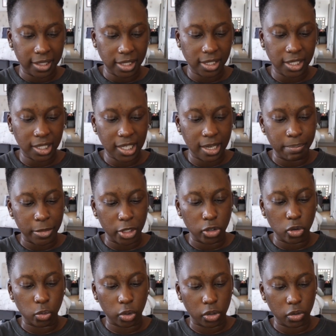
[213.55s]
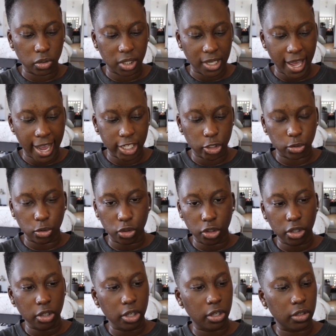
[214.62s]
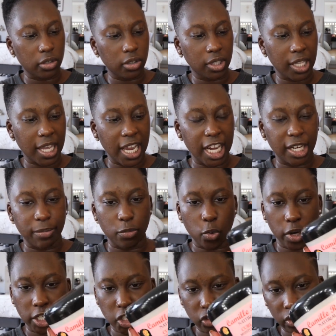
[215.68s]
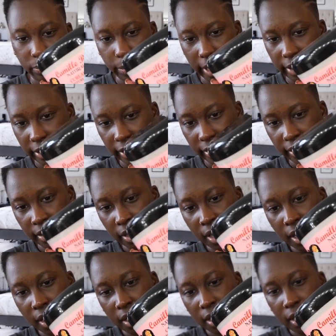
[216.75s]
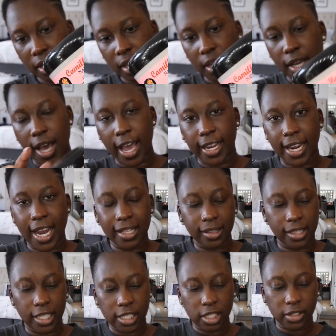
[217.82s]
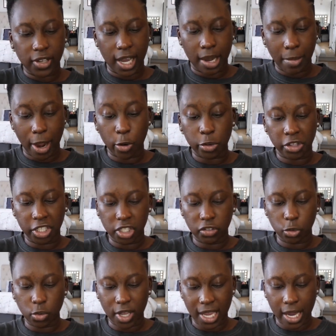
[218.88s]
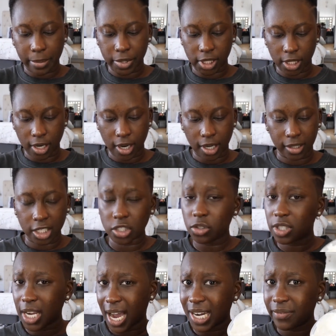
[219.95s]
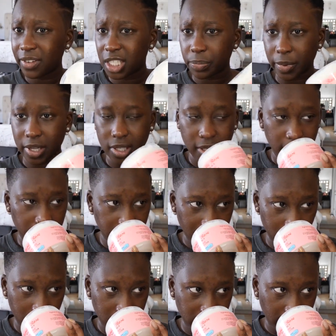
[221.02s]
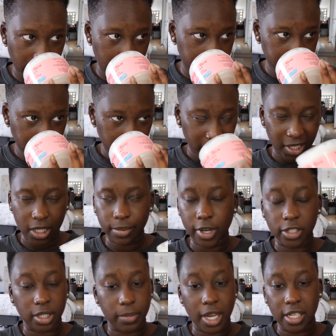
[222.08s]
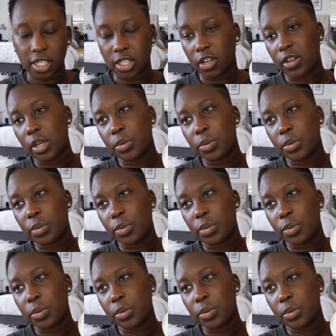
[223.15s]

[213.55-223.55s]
This is the Camille Rose Naturals Curlaide Moisture Butter. I got this, I ordered this through Amazon. This was kind of expensive. I want to say, it smells amazing though.